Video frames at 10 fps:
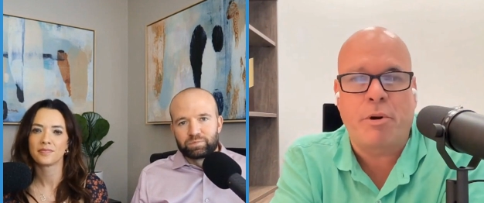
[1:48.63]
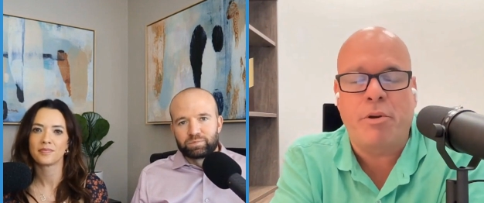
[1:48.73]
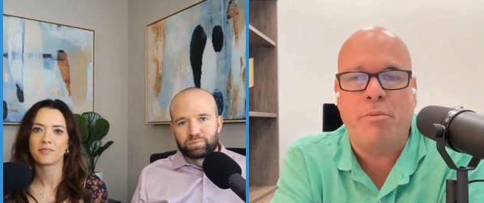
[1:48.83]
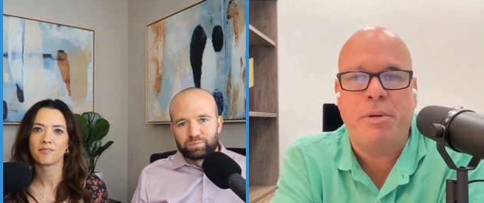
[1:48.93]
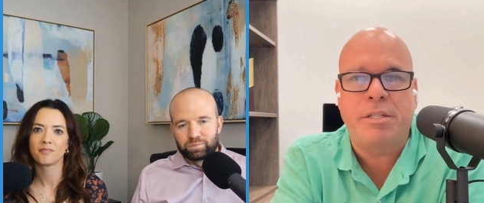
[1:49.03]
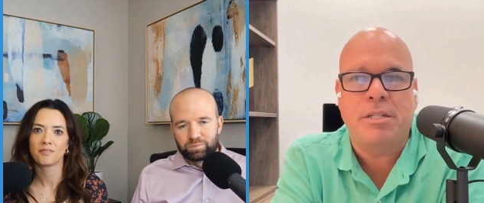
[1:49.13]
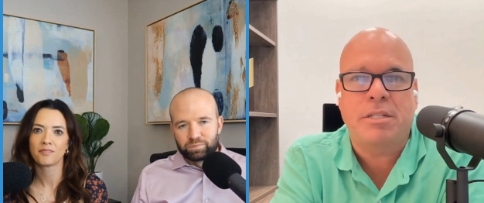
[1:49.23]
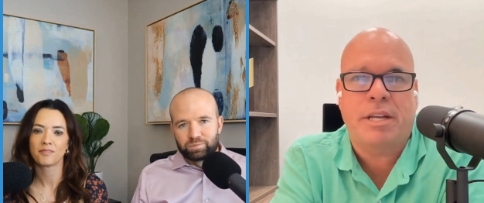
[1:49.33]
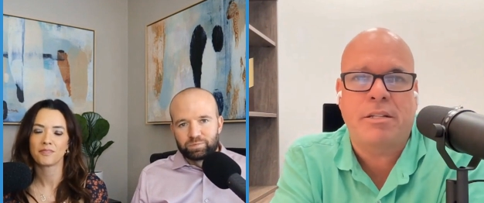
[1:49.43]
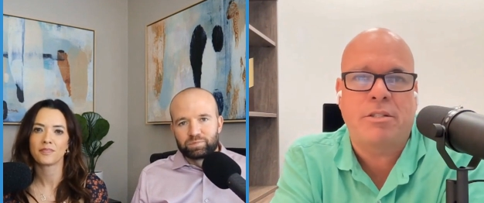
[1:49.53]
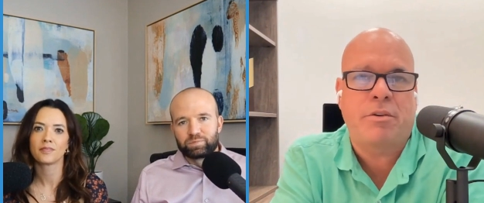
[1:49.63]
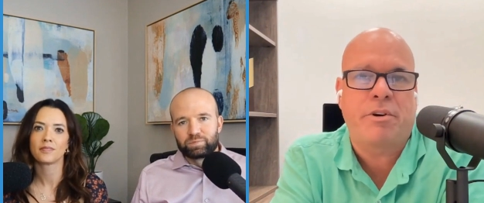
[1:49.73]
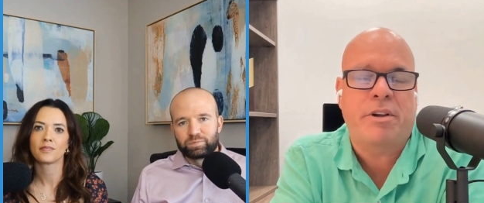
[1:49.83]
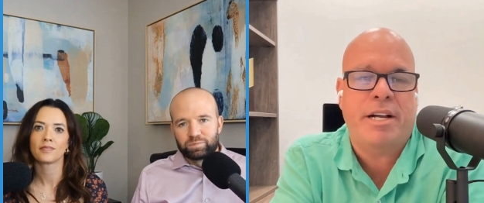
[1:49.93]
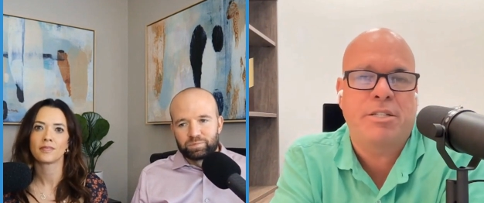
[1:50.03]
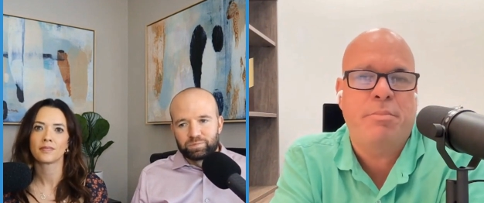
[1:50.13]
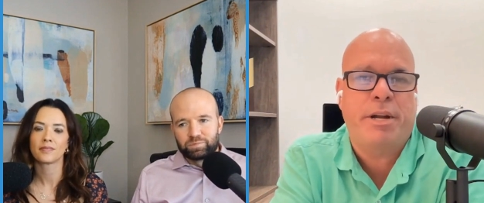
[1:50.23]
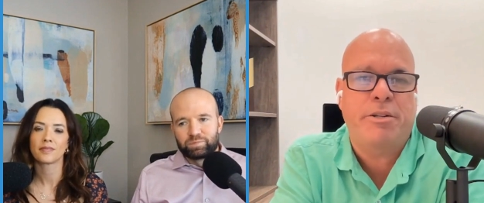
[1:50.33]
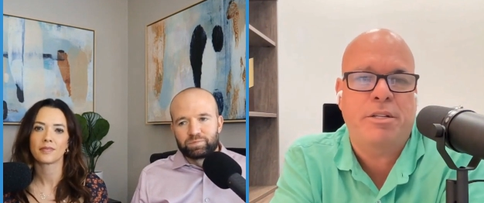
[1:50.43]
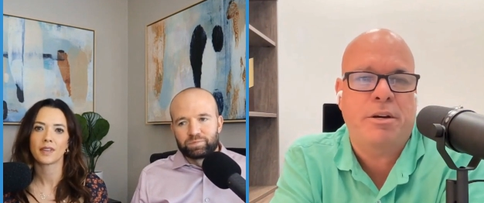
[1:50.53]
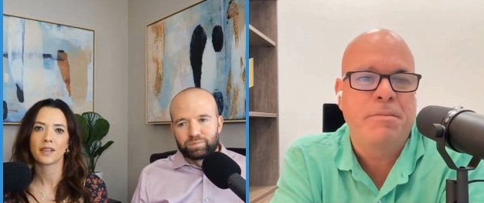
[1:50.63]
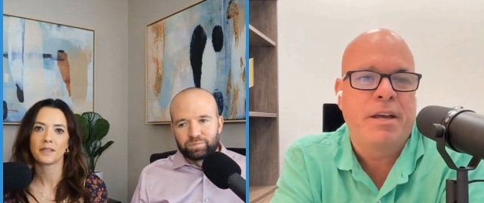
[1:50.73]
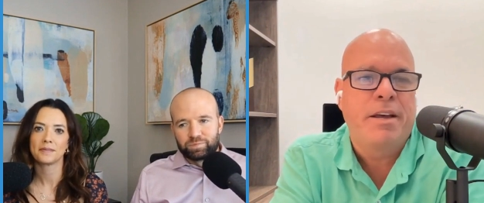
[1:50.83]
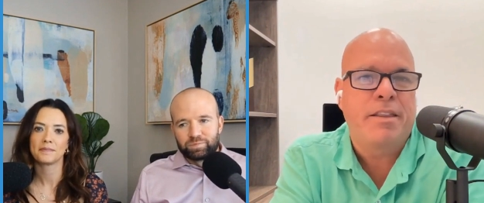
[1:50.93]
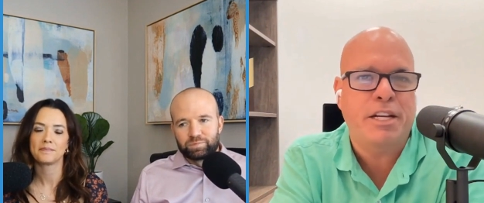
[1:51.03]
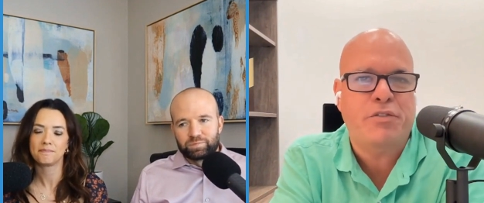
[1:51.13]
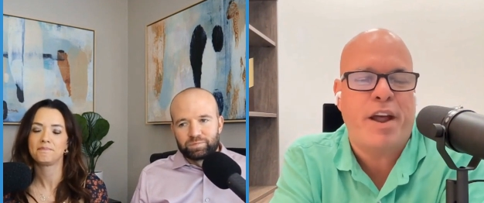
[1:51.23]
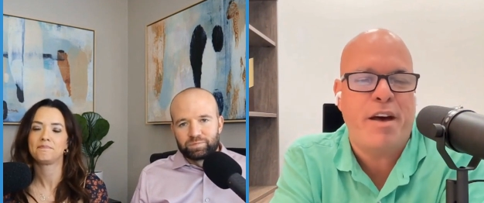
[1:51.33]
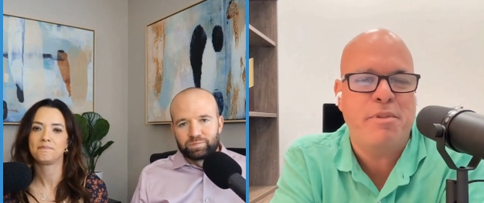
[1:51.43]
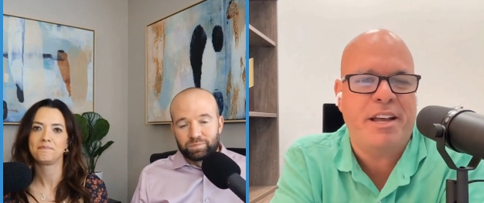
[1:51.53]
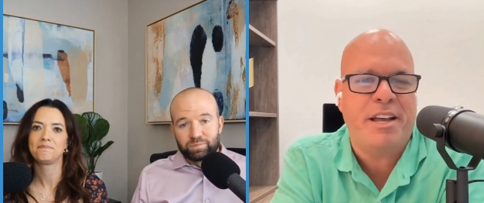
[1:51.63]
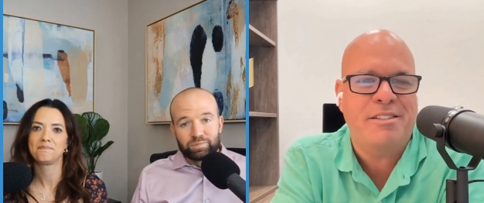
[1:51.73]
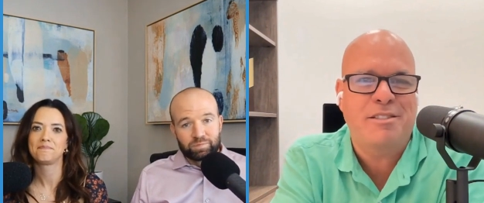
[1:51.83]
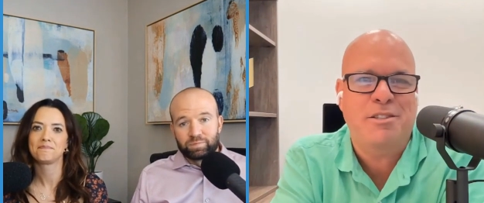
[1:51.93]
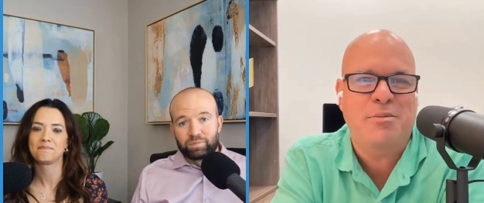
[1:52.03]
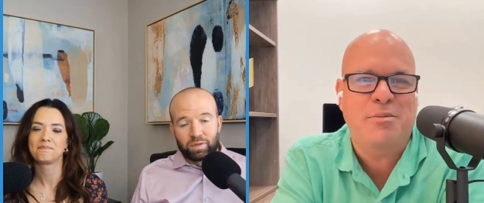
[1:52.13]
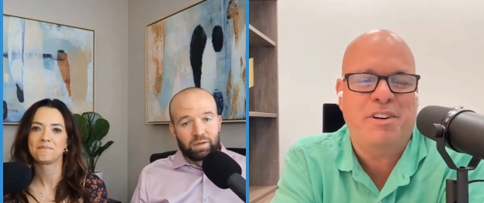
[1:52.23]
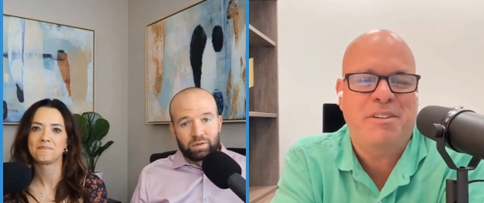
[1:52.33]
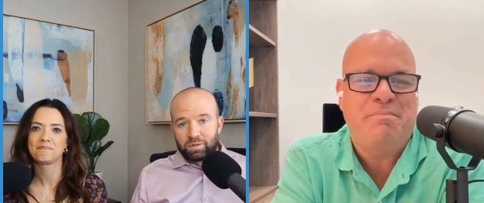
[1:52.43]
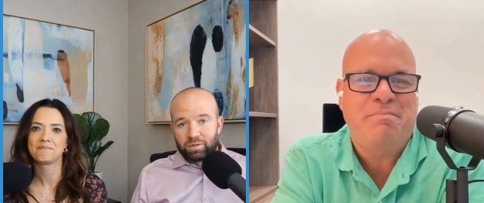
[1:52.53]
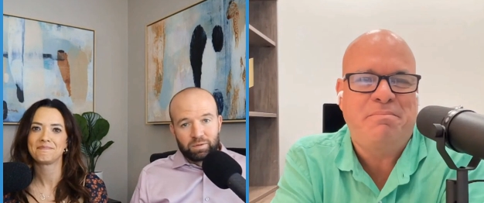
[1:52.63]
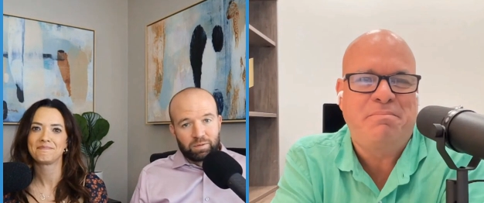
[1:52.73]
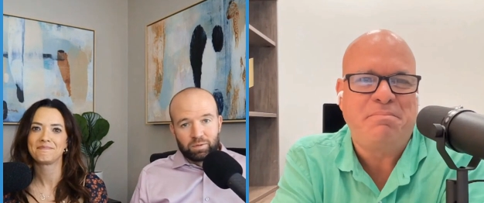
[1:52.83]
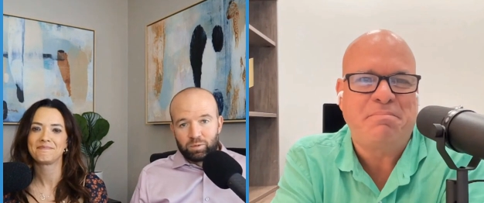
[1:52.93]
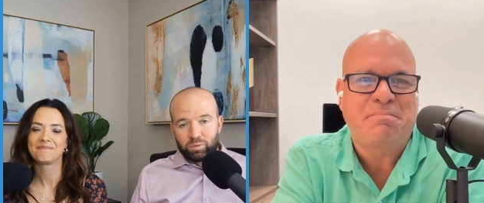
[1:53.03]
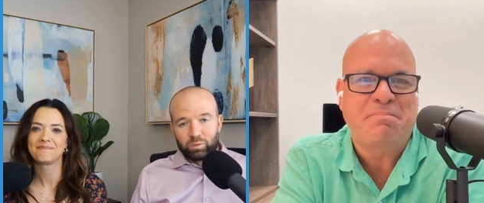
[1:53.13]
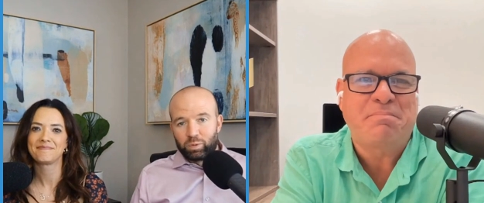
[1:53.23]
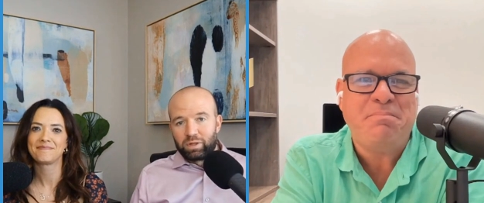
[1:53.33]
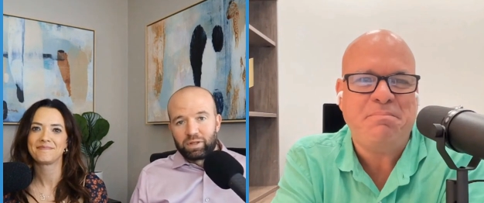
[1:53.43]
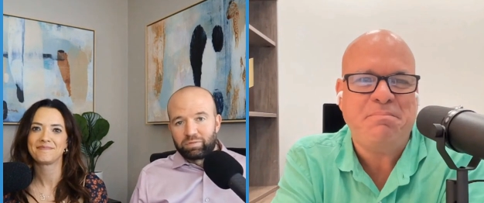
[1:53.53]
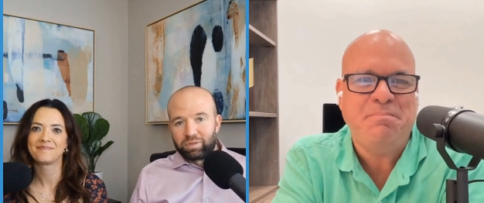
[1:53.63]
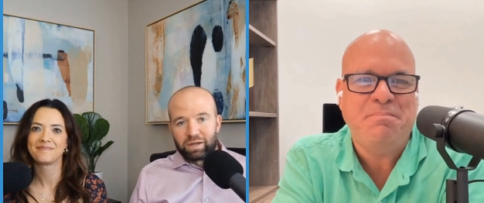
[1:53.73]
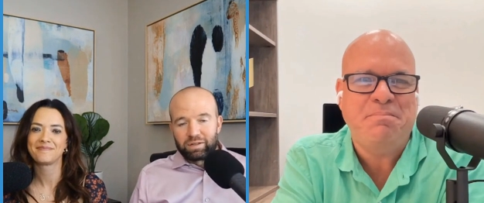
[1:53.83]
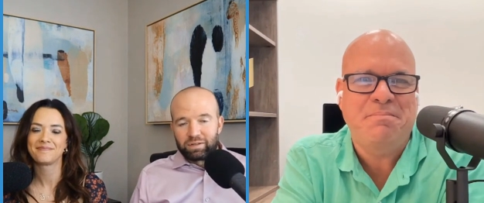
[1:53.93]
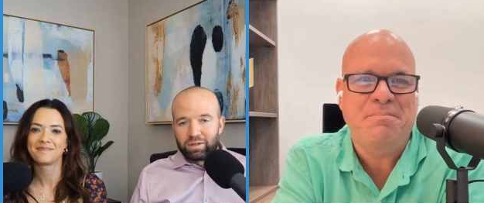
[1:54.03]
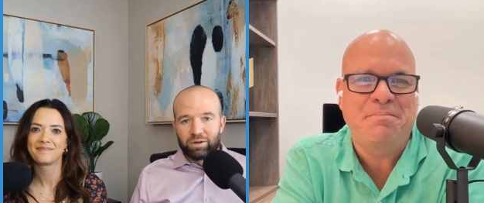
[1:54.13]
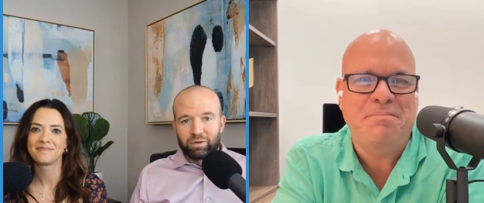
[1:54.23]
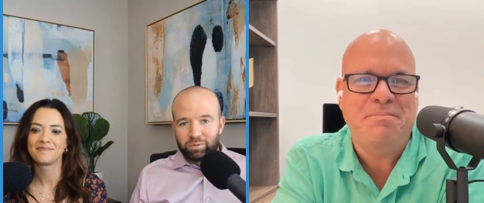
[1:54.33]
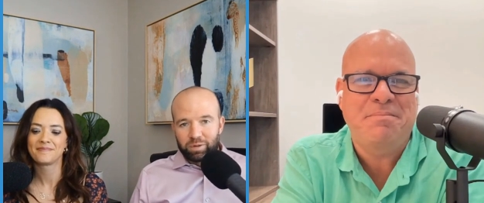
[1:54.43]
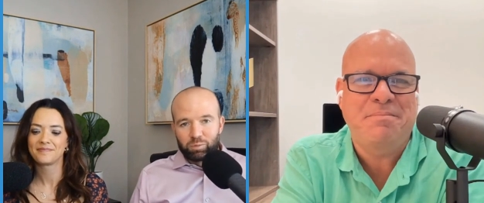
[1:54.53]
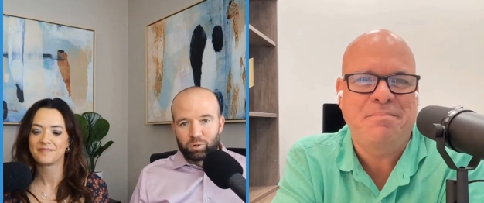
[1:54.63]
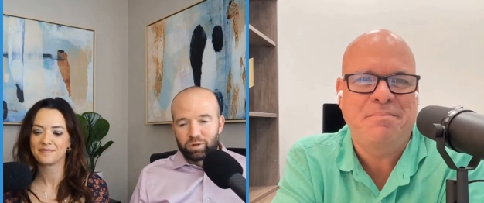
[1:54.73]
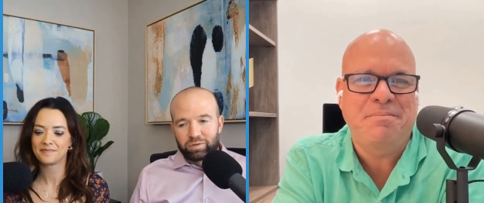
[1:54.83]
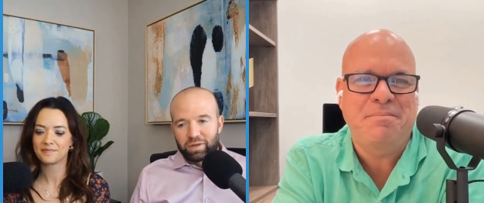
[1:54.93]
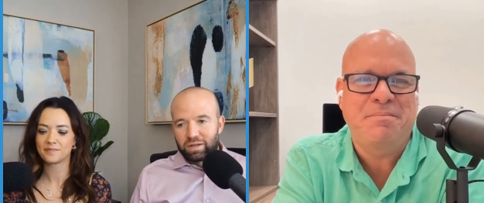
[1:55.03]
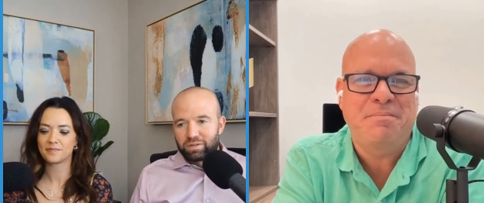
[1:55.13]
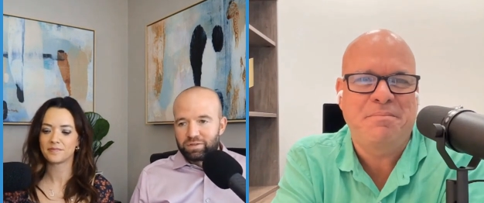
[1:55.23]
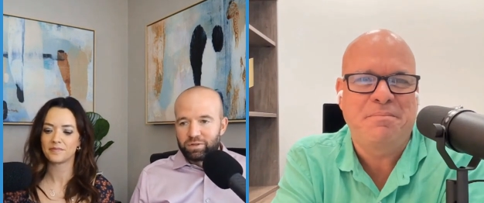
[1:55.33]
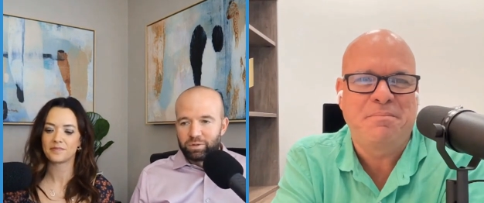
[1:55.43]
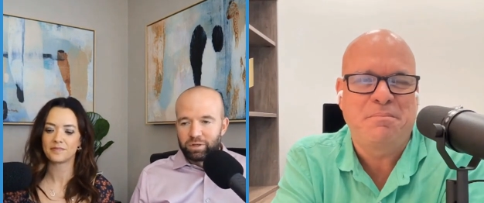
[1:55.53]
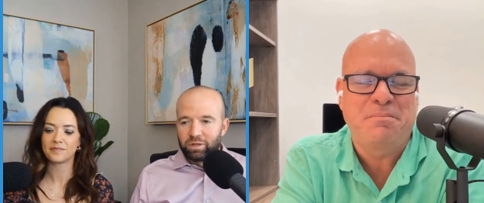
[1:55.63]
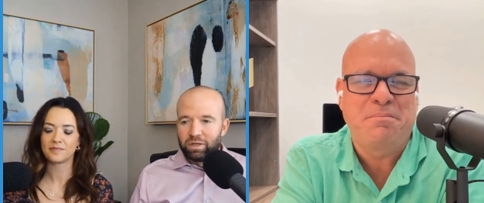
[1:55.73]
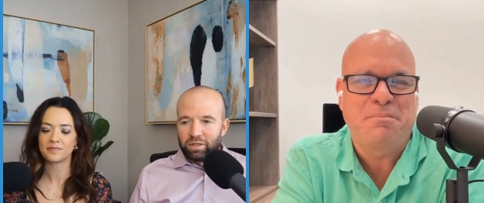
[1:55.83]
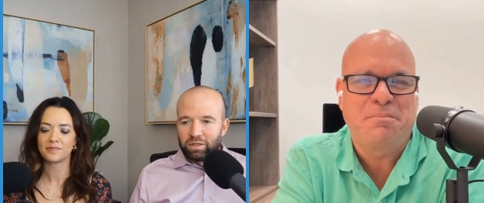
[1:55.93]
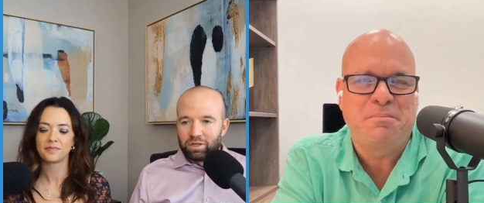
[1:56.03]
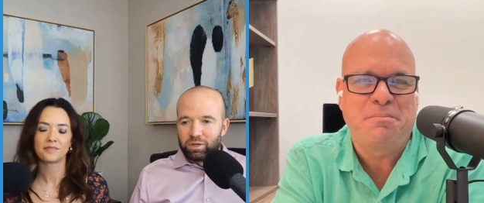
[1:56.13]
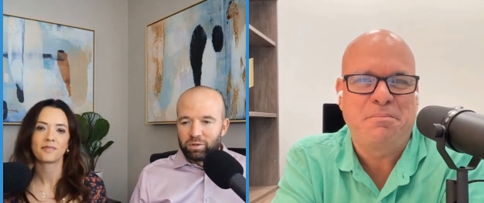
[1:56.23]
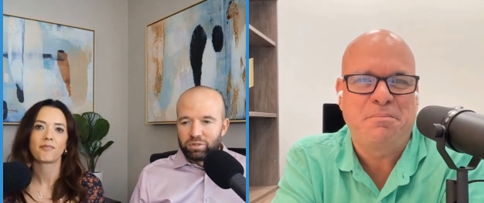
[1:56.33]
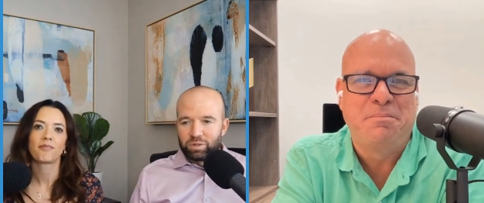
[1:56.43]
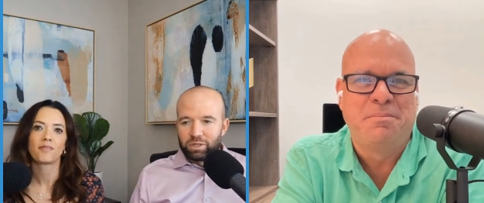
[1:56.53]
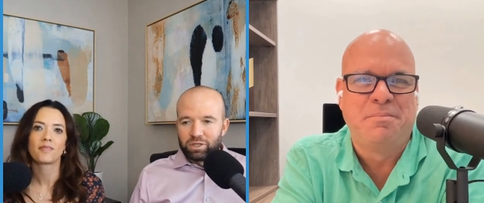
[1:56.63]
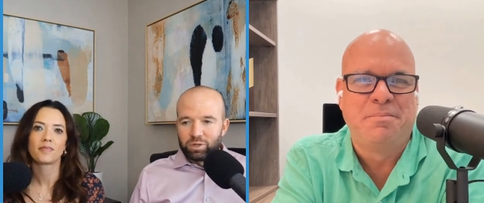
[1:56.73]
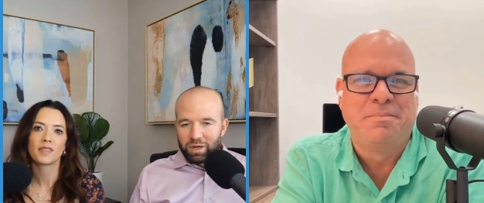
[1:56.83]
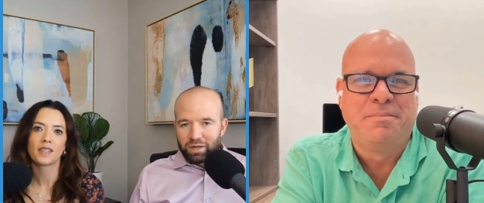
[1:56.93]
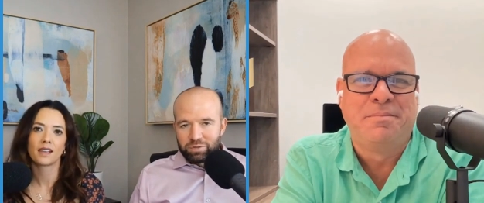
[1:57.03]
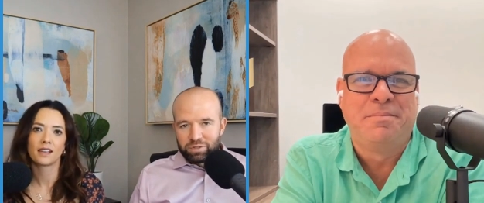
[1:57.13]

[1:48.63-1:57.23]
Speaker 1: grow their business, and serve their clients better. So, thanks for having me, guys. This is going to be fun.
Speaker 2: We love that. No, and and we're excited too. And you know, Jimmy, you have